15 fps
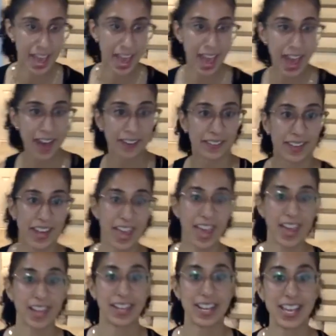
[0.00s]
out
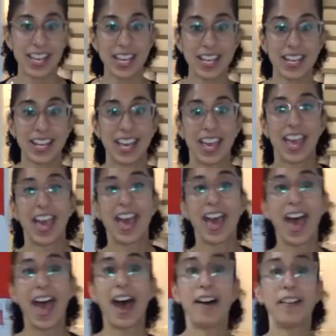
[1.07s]
and in,
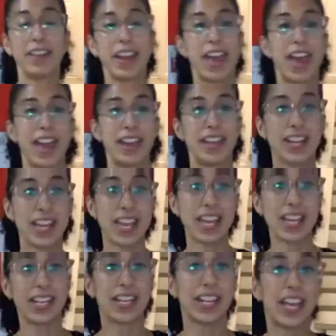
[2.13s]
out and
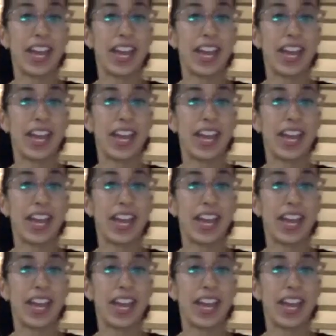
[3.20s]
in,